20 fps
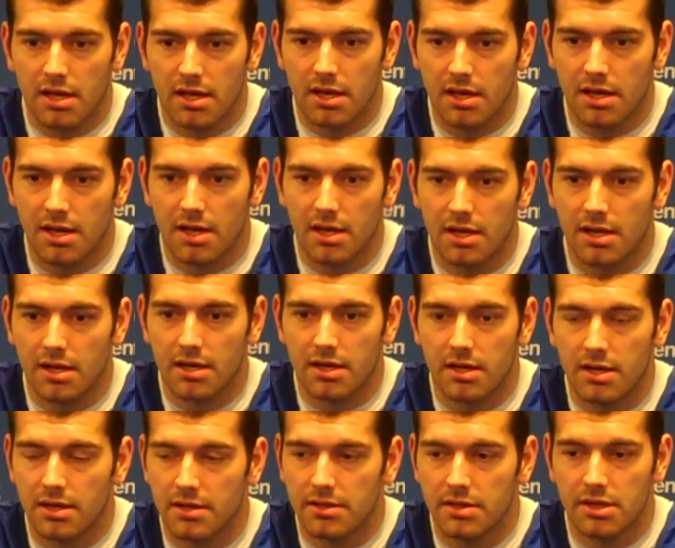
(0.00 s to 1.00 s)
And,
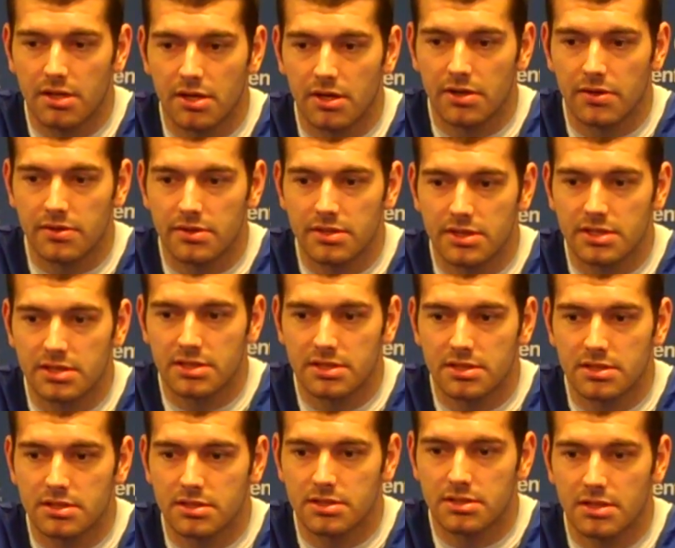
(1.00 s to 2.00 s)
you know,
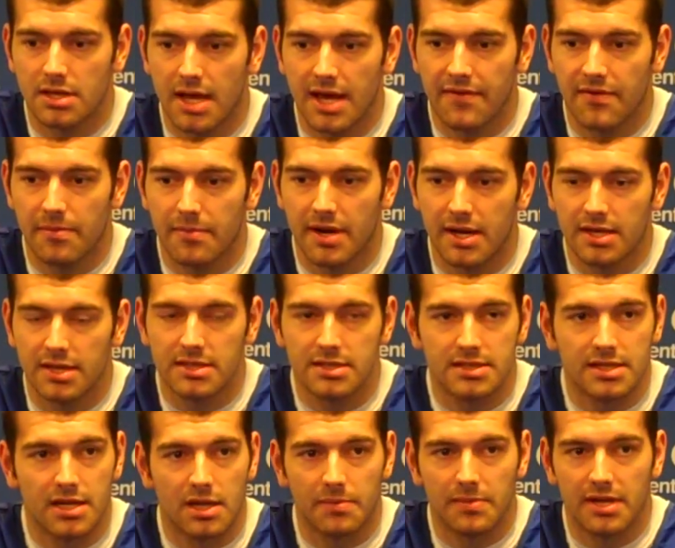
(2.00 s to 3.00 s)
just everybody's
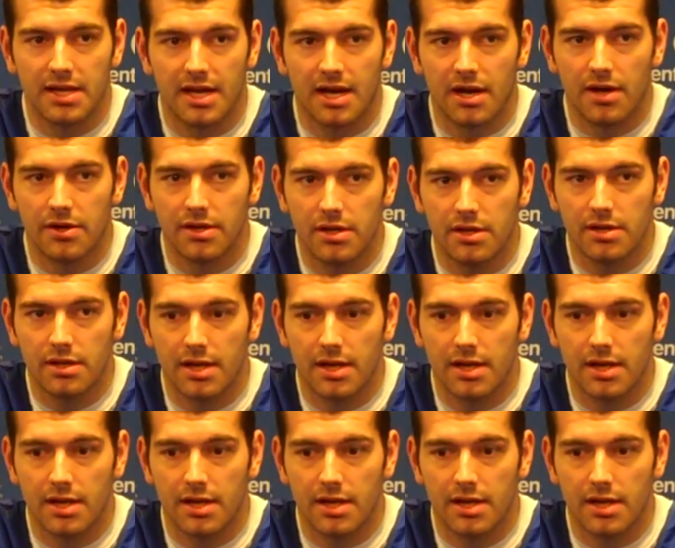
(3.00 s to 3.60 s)
telling me now